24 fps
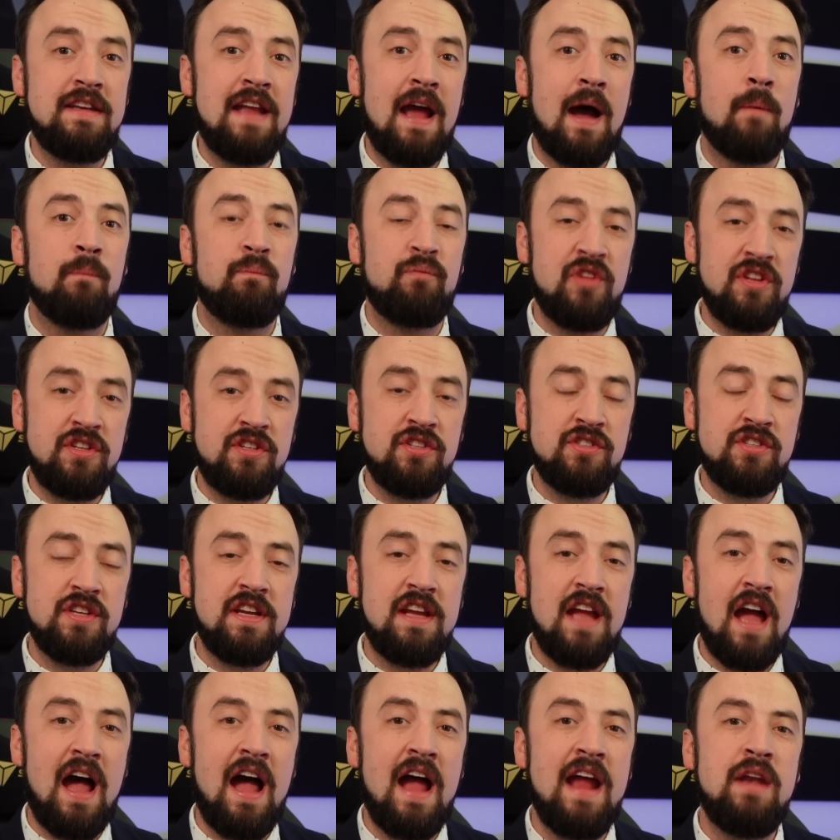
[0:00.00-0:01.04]
Now, this is a
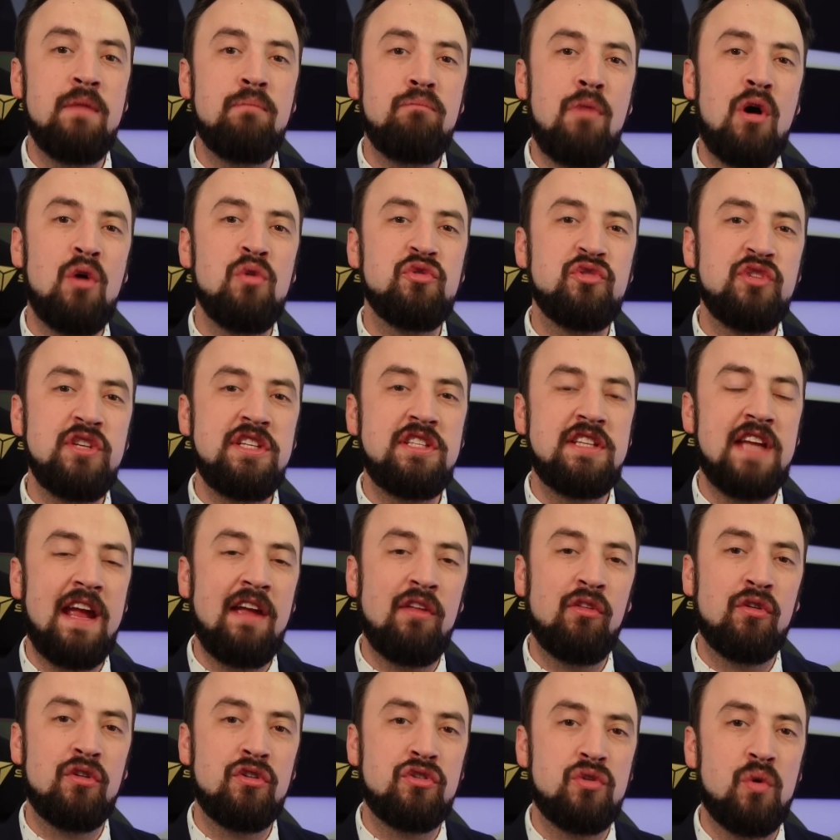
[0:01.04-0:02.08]
guide mostly
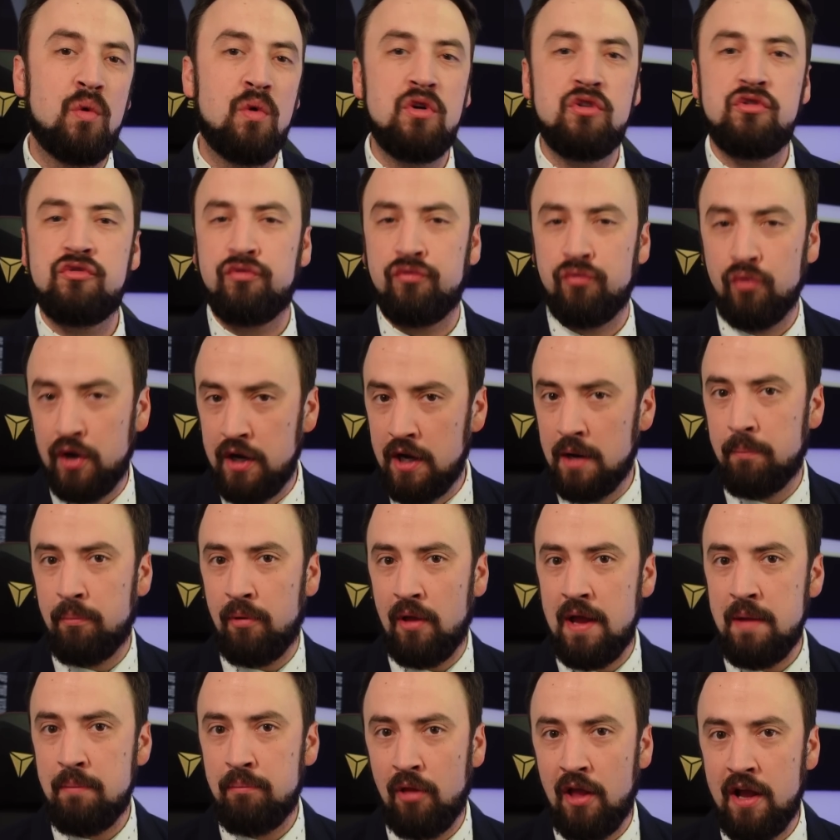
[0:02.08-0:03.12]
tailored towards
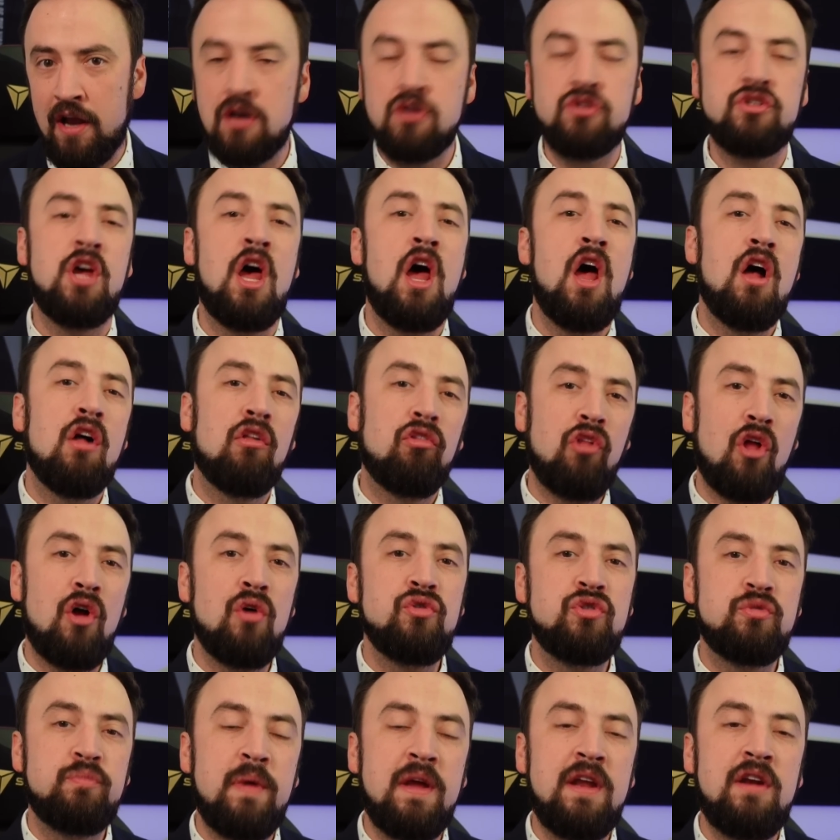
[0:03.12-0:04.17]
free-to-play players,
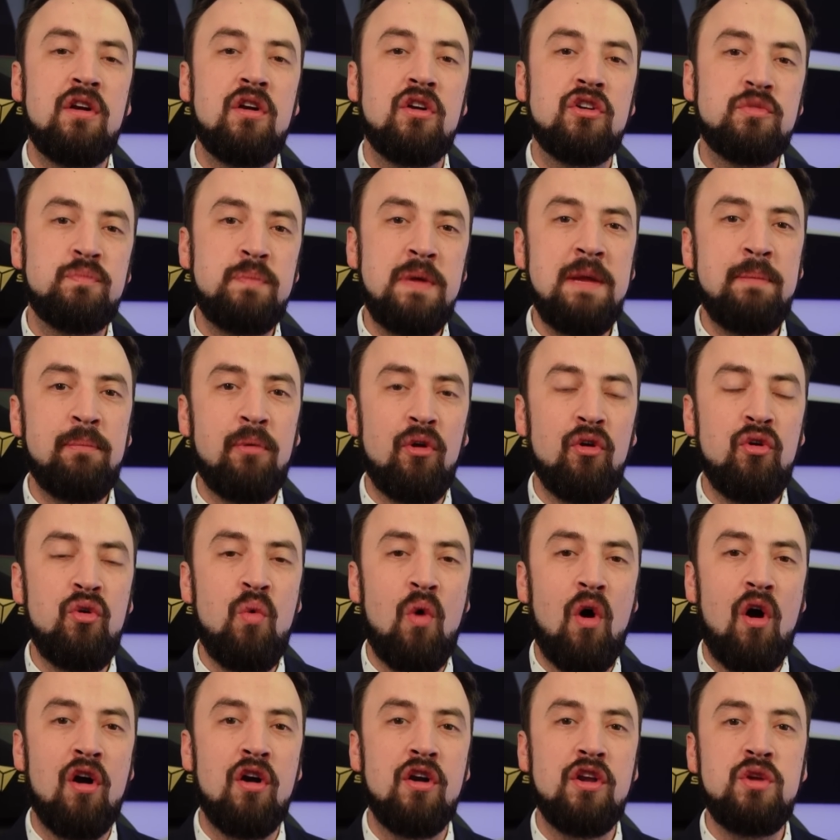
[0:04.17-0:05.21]
low spenders, people
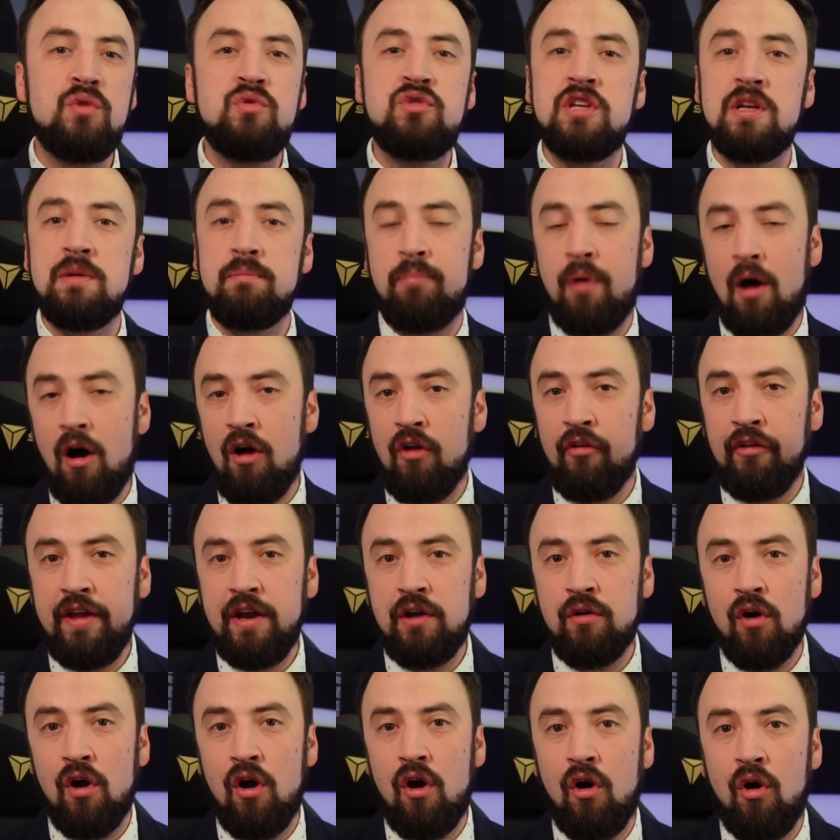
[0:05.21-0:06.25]
who aren't using
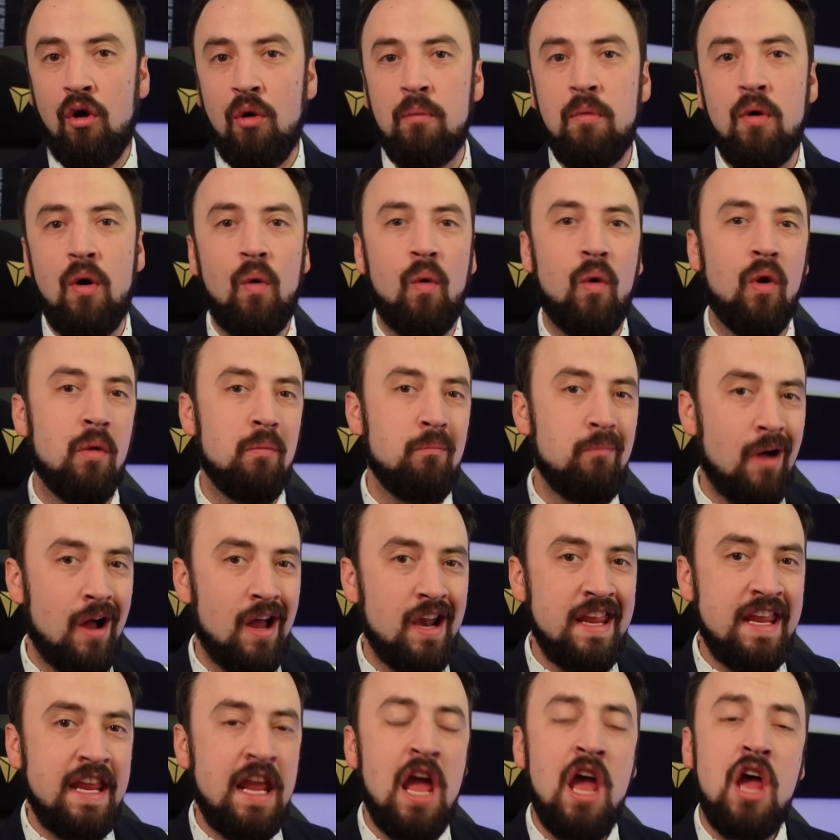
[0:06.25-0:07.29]
polychrome or
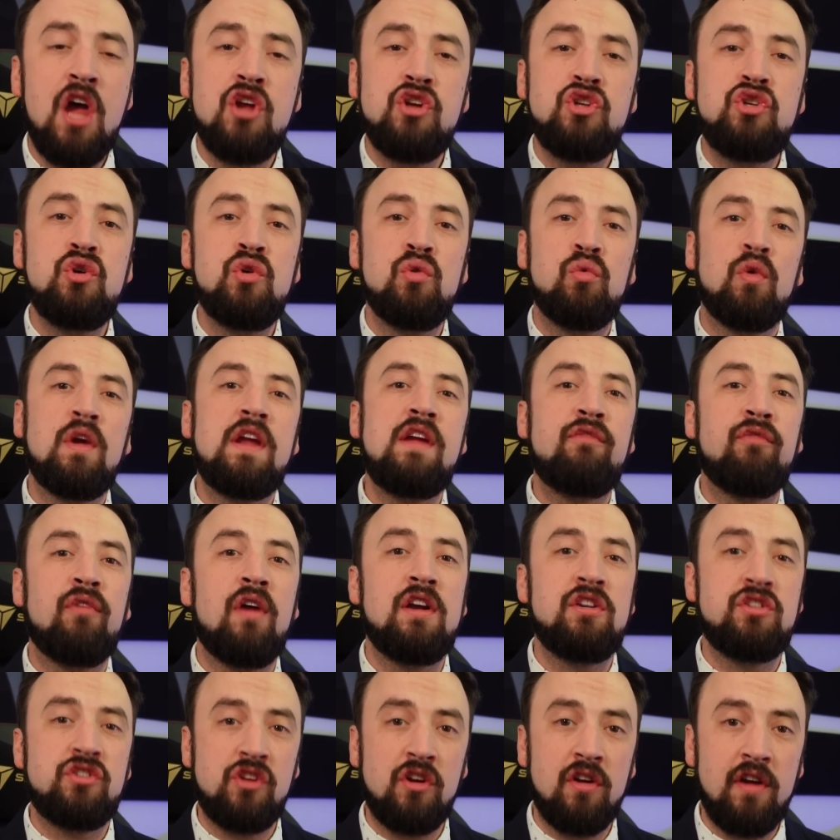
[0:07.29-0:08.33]
money to
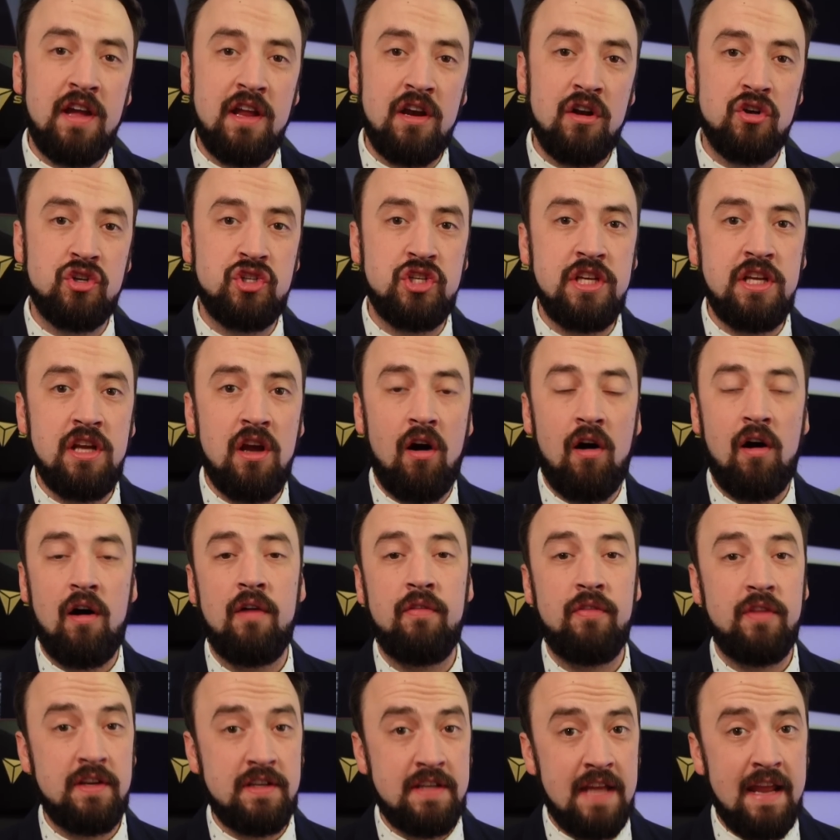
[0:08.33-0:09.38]
refresh their energy
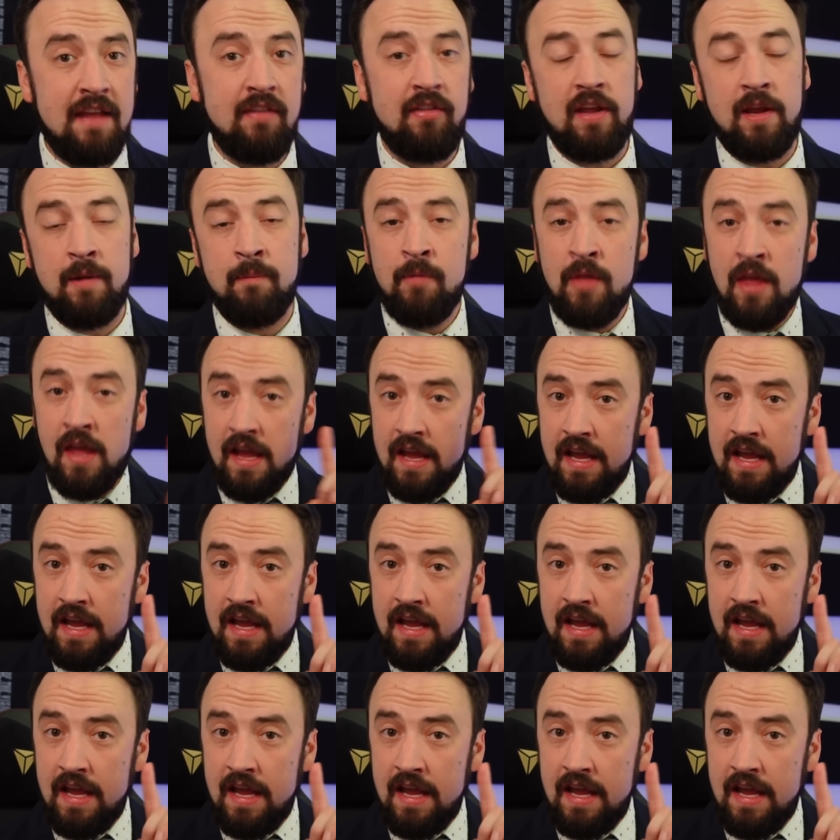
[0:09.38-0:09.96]
on the daily.